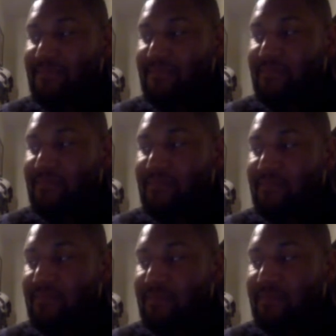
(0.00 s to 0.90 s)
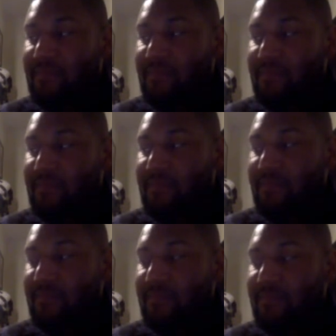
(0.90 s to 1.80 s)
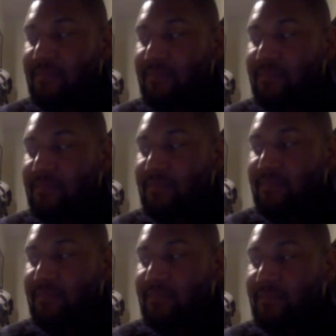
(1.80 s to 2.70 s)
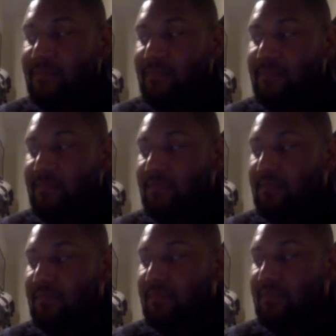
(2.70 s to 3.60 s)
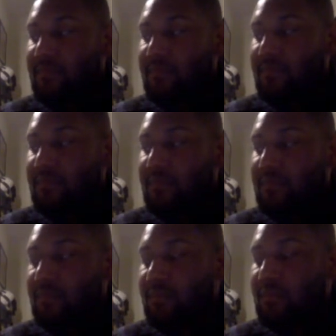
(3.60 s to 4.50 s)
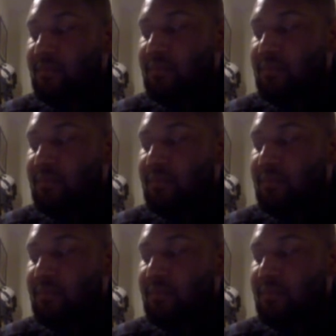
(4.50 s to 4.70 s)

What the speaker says: (not speaking)